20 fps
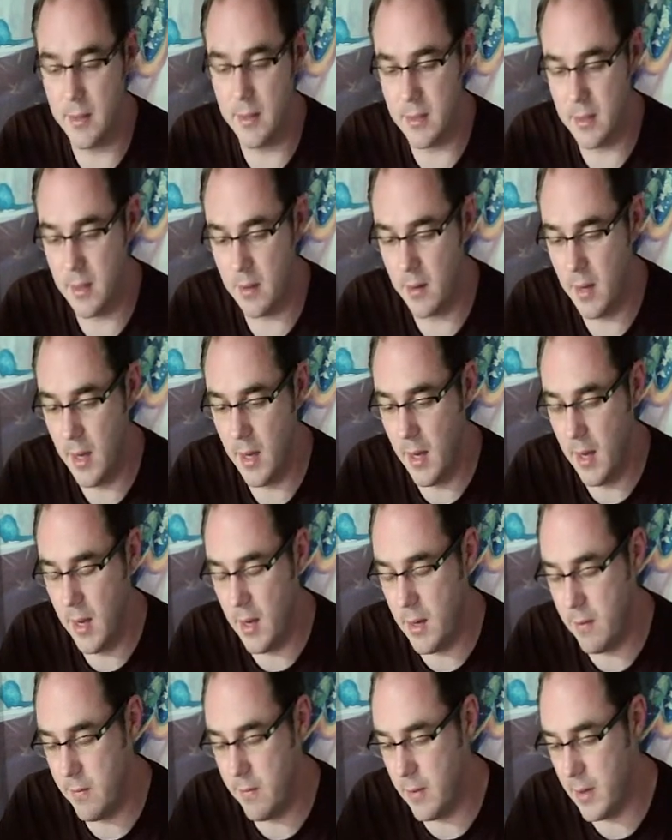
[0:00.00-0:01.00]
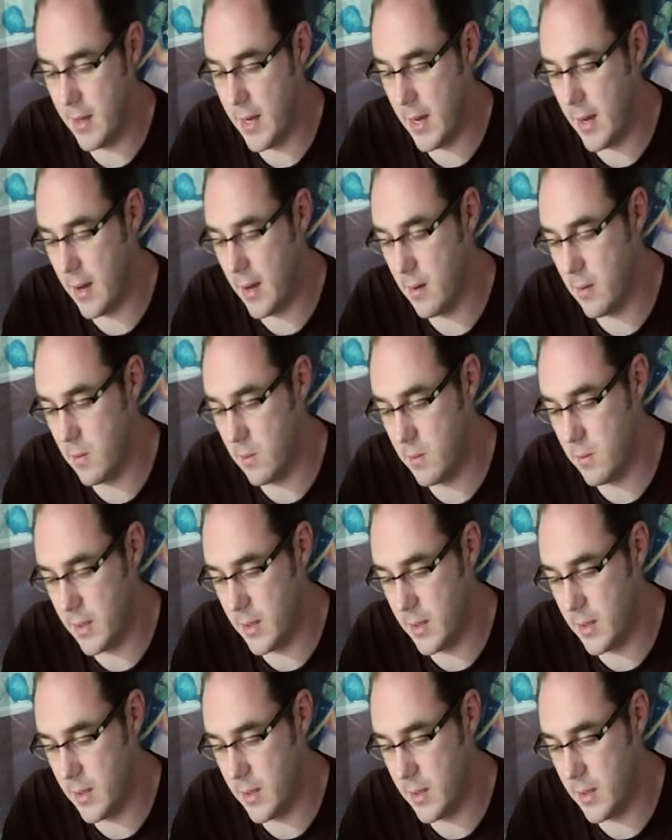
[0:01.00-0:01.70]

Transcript: So if you get Hold